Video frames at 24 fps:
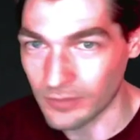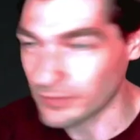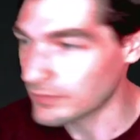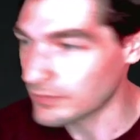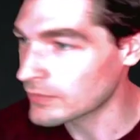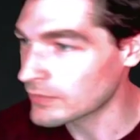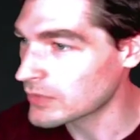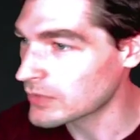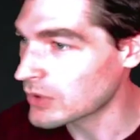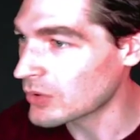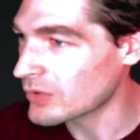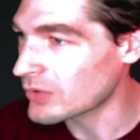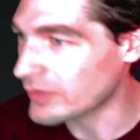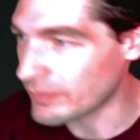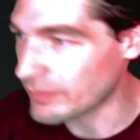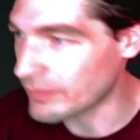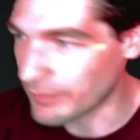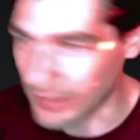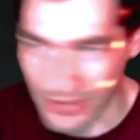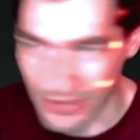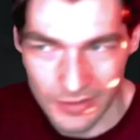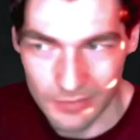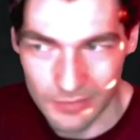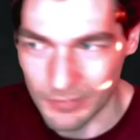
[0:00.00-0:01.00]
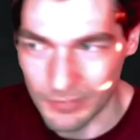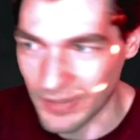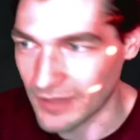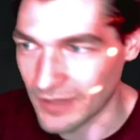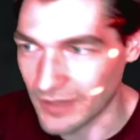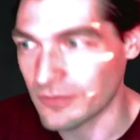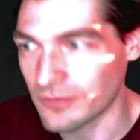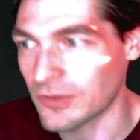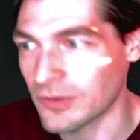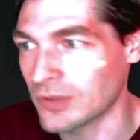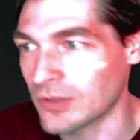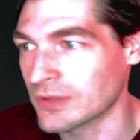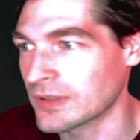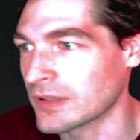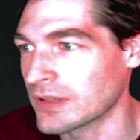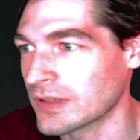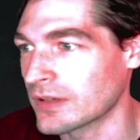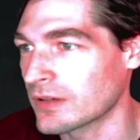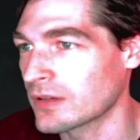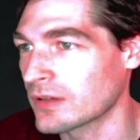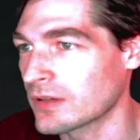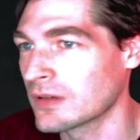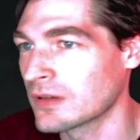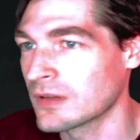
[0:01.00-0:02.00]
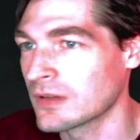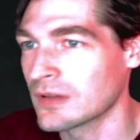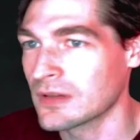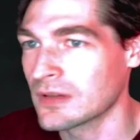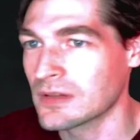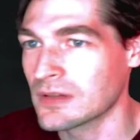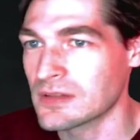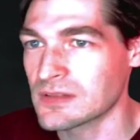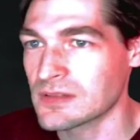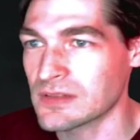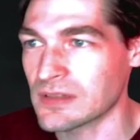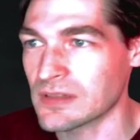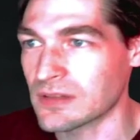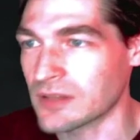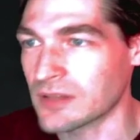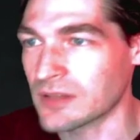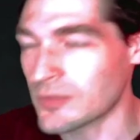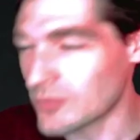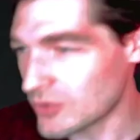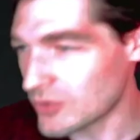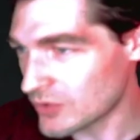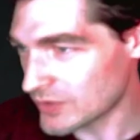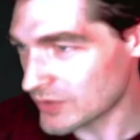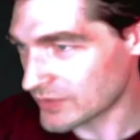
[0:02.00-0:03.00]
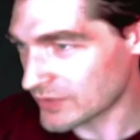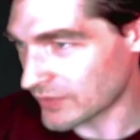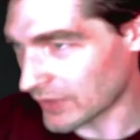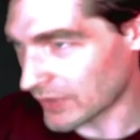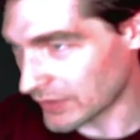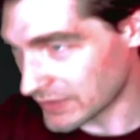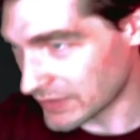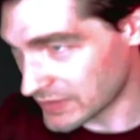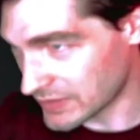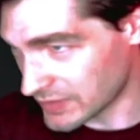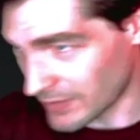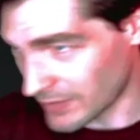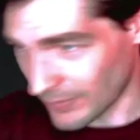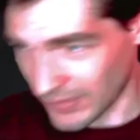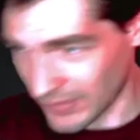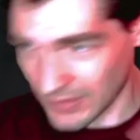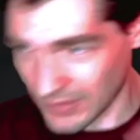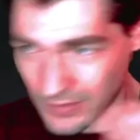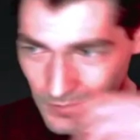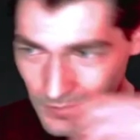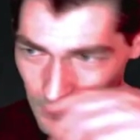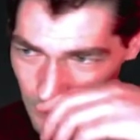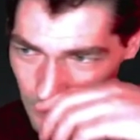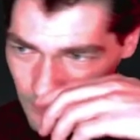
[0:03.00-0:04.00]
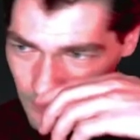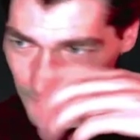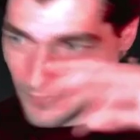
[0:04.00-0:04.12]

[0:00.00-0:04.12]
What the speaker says: Totally picking Mana Vault here. See, Limdu's Vault is something new.